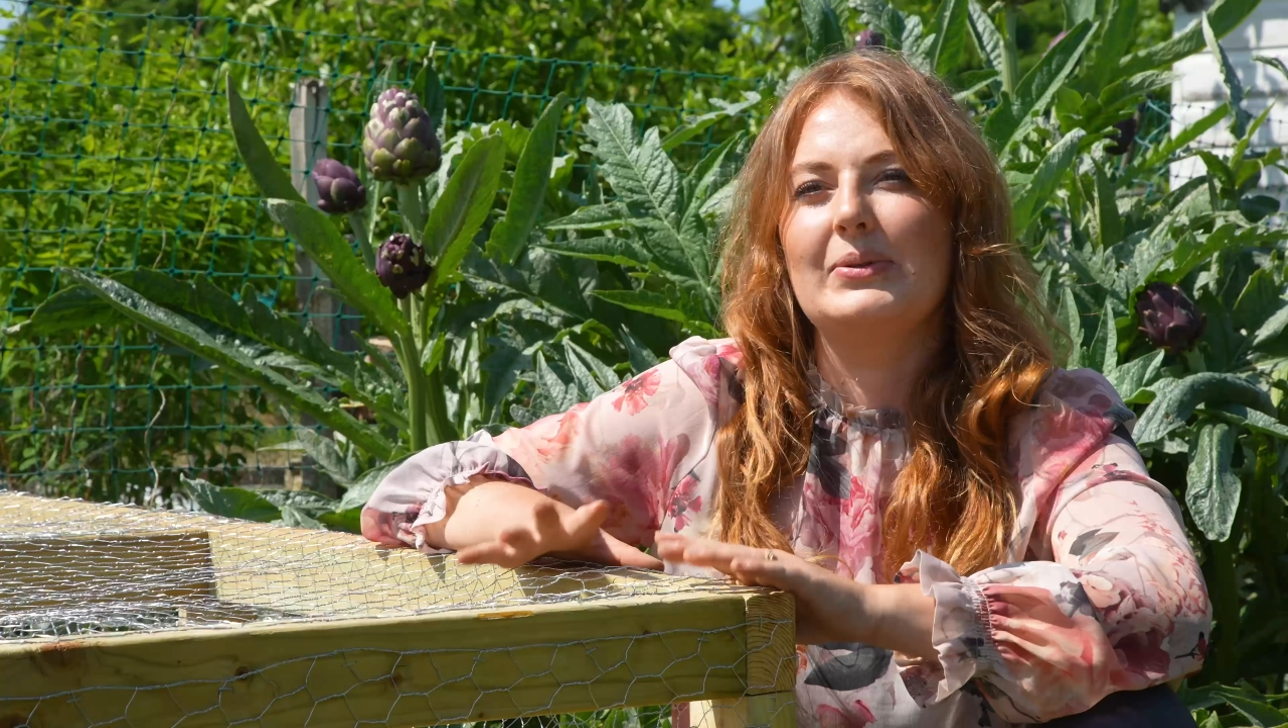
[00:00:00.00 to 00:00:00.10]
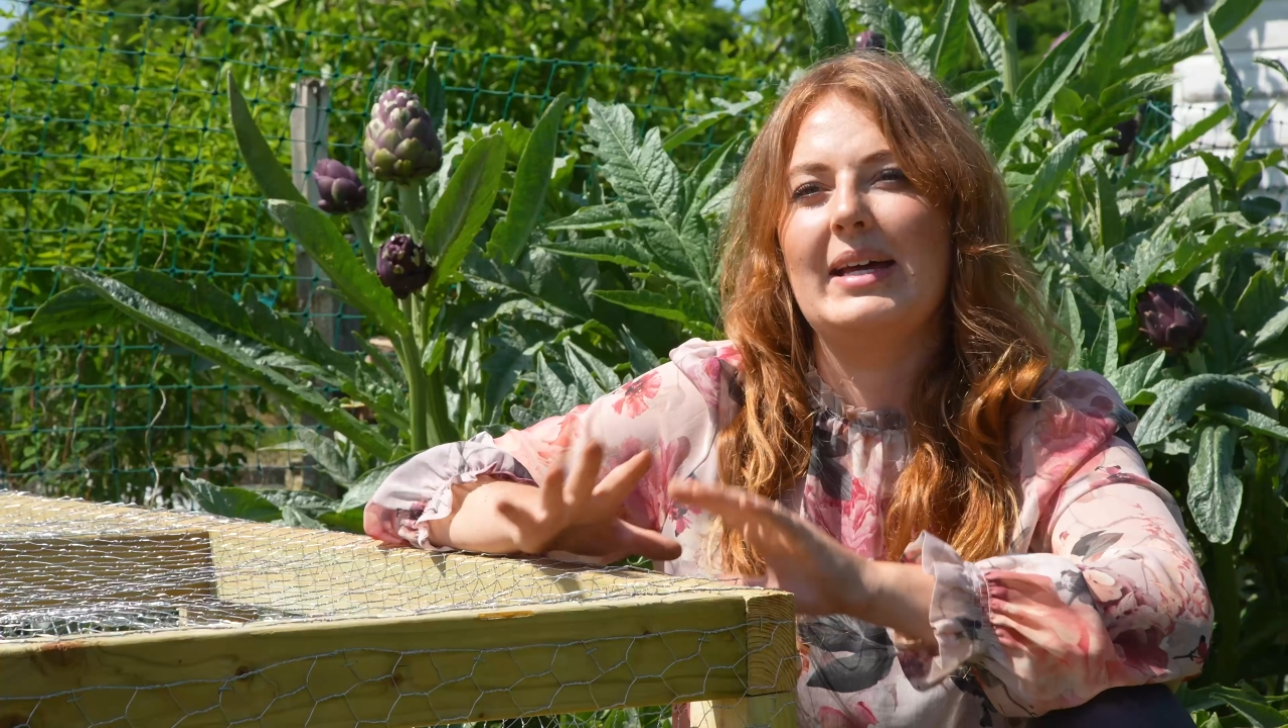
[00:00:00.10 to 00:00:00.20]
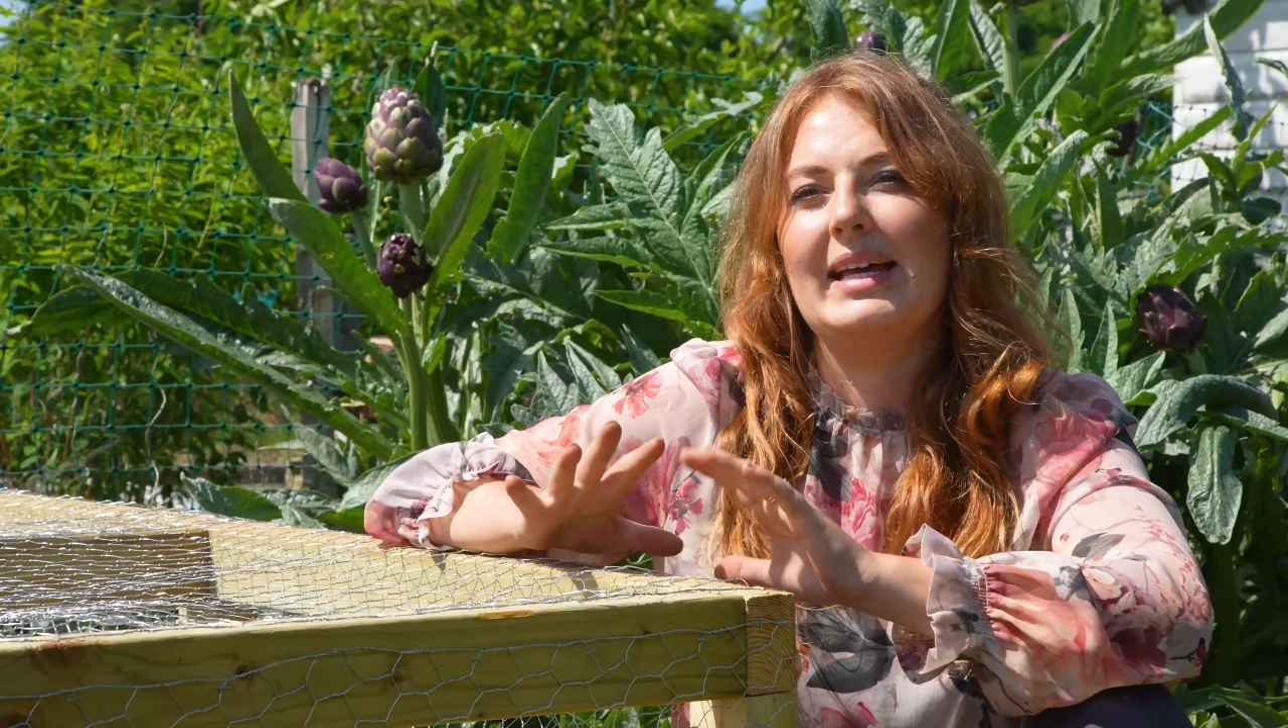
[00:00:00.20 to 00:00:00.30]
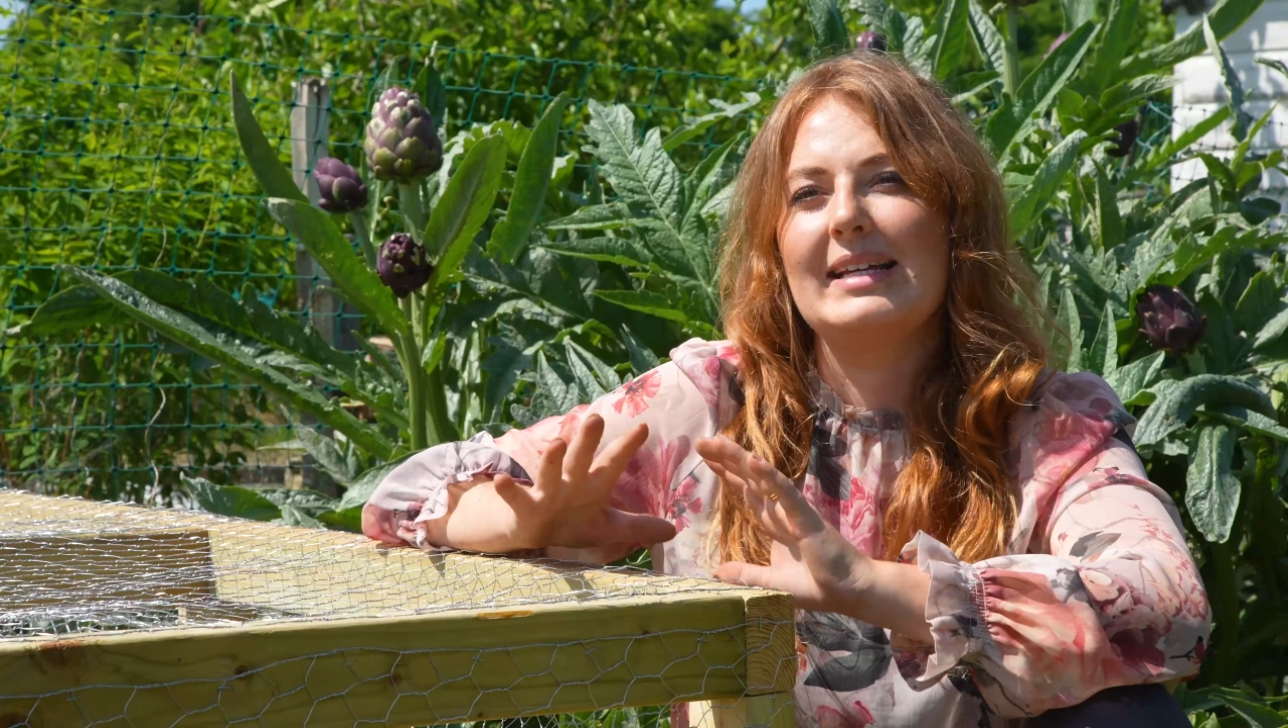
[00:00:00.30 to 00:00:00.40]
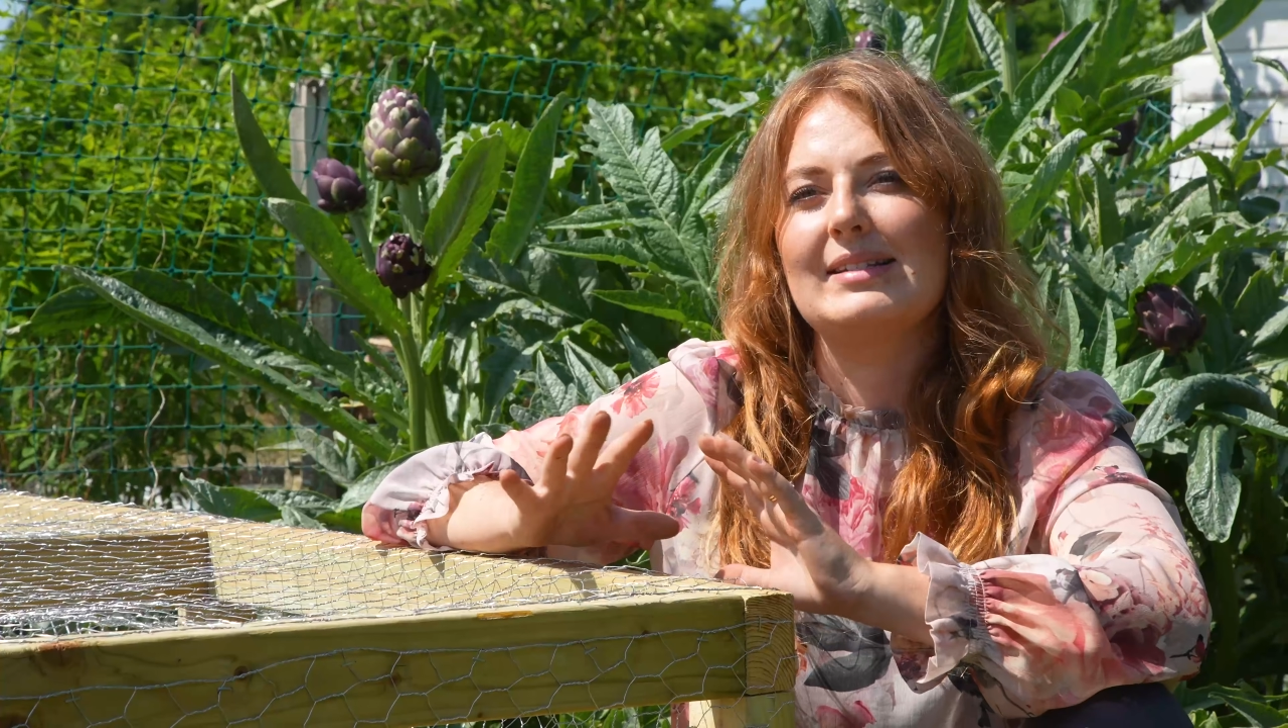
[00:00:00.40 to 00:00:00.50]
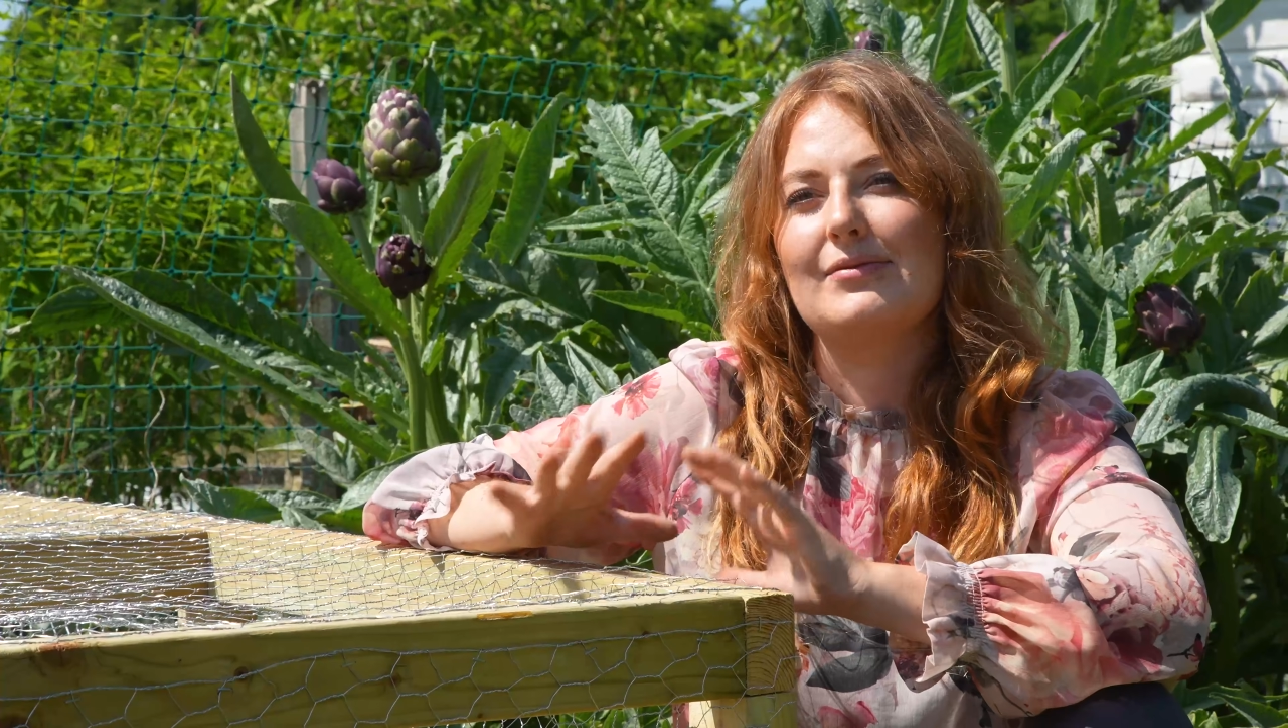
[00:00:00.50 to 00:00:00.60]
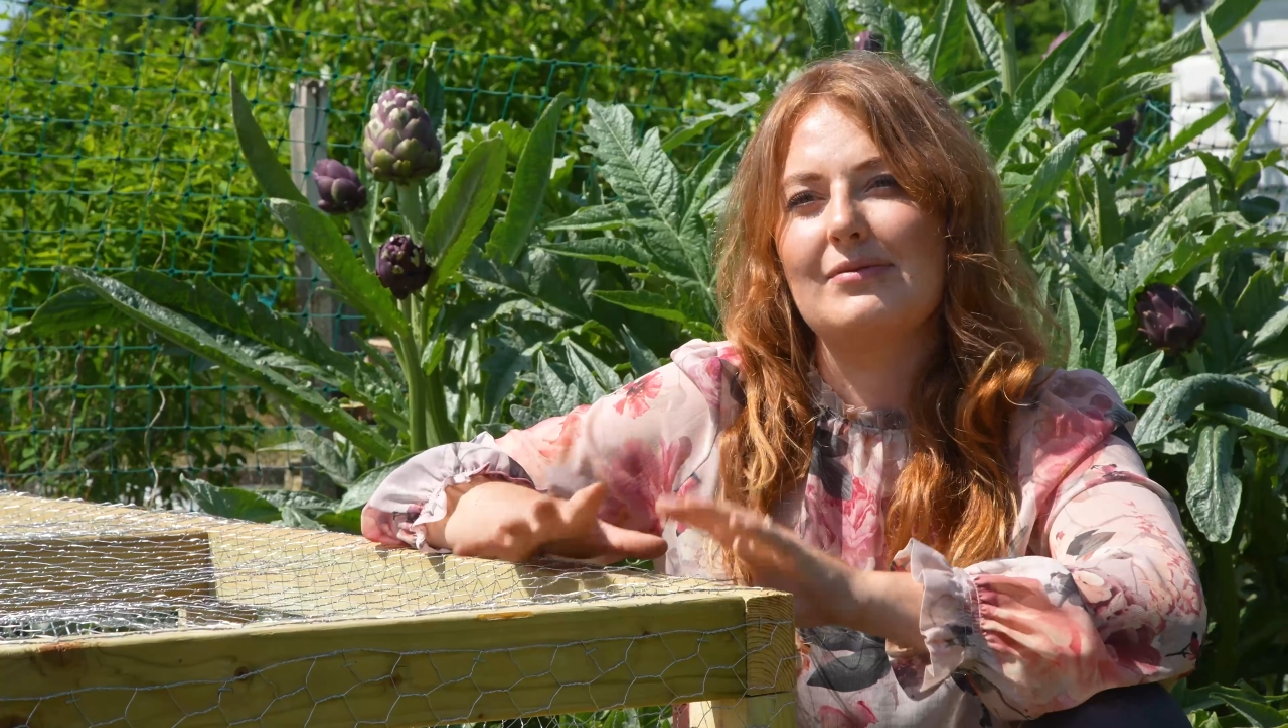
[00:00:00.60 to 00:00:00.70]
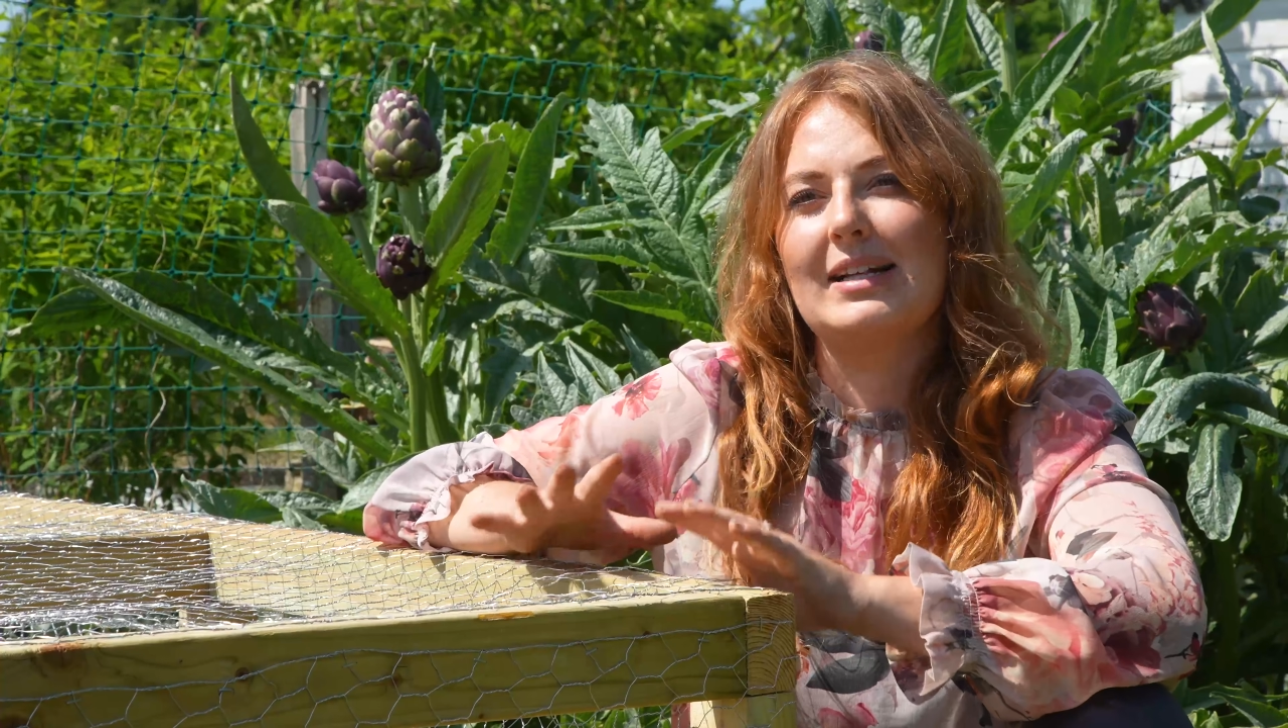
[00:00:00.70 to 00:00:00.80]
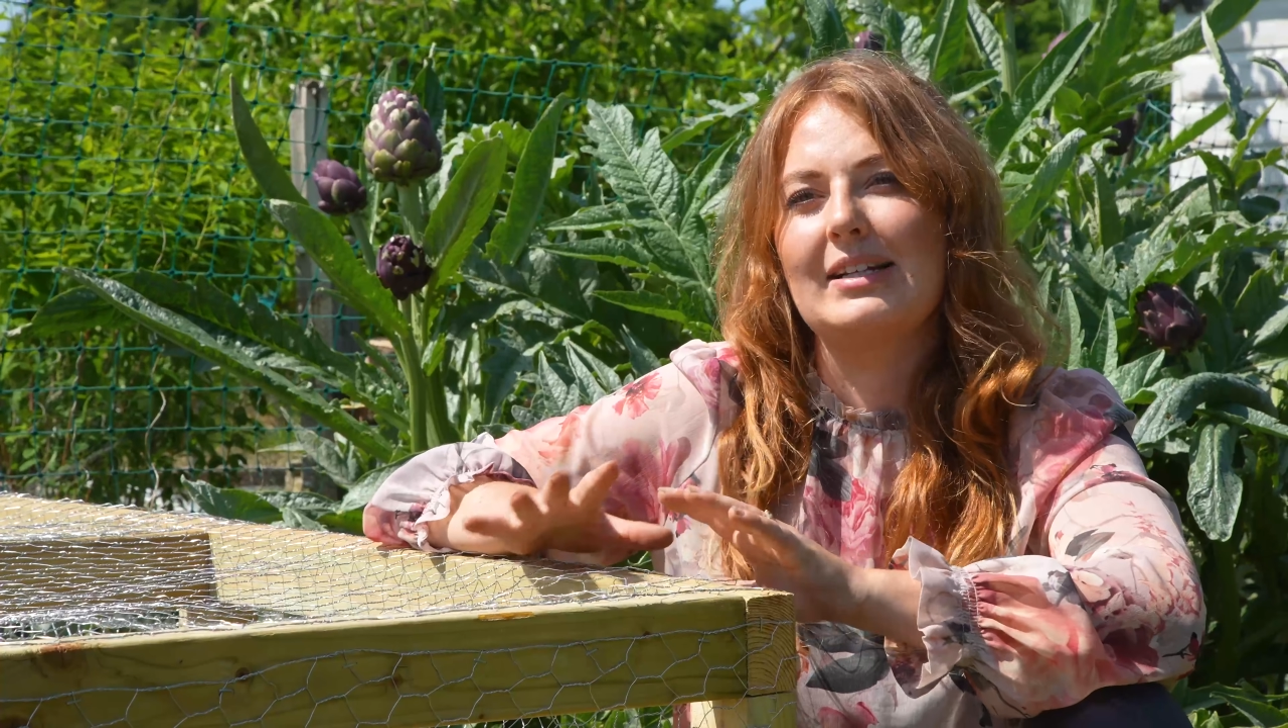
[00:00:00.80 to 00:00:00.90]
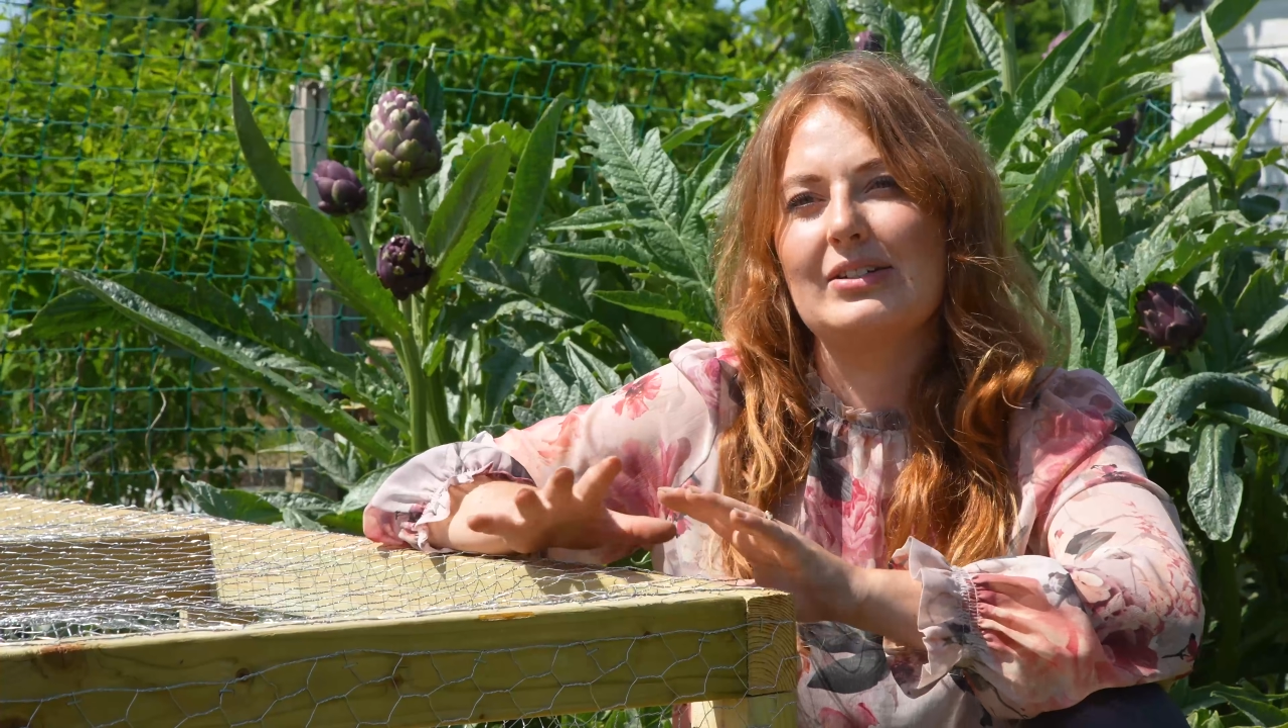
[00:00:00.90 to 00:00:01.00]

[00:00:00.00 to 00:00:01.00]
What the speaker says: it is a really